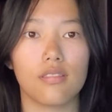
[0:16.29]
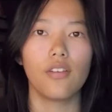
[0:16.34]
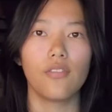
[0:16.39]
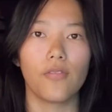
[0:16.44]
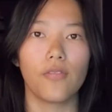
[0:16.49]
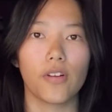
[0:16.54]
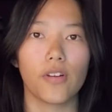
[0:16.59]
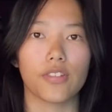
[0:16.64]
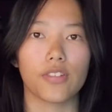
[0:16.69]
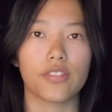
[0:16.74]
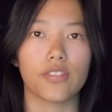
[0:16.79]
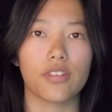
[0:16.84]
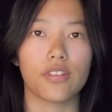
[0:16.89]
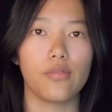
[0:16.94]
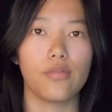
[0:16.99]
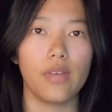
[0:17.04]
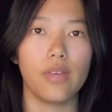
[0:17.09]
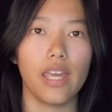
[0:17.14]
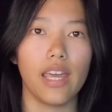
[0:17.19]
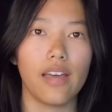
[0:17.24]
First,
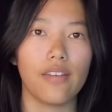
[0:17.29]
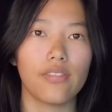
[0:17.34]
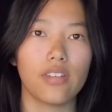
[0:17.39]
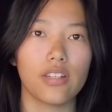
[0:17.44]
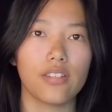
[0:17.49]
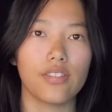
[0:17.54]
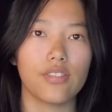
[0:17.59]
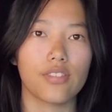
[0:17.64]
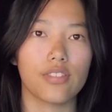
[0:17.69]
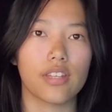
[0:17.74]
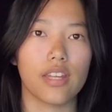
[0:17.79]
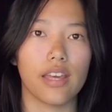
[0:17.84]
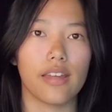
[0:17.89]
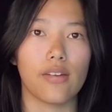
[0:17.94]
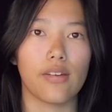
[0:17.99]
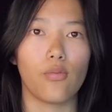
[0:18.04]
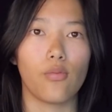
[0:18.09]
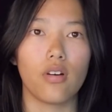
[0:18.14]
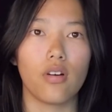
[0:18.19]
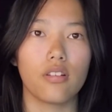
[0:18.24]
we have to
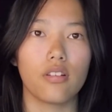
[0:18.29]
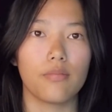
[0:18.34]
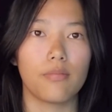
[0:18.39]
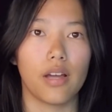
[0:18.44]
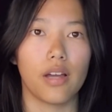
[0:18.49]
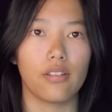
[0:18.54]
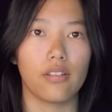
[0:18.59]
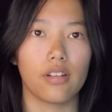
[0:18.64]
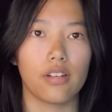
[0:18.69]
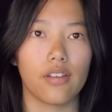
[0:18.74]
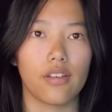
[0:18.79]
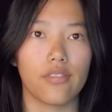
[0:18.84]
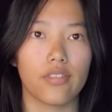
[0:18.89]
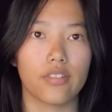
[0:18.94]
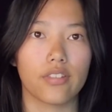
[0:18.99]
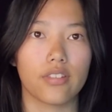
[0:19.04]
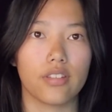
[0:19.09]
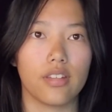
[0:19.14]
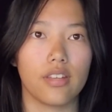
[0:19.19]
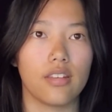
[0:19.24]
understand what
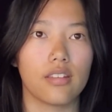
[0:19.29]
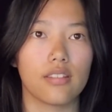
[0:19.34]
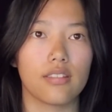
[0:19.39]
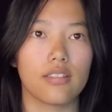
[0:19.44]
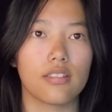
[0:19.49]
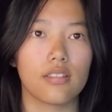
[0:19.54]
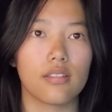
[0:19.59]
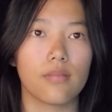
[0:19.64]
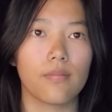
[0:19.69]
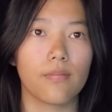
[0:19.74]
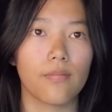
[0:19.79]
biodiversity is.